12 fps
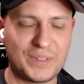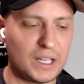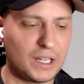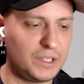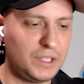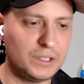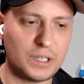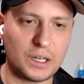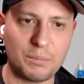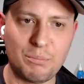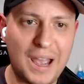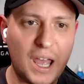And he
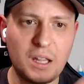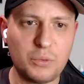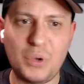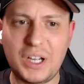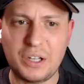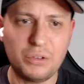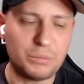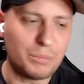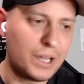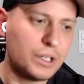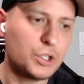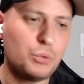like, man, we cannot
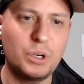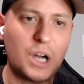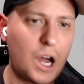manage.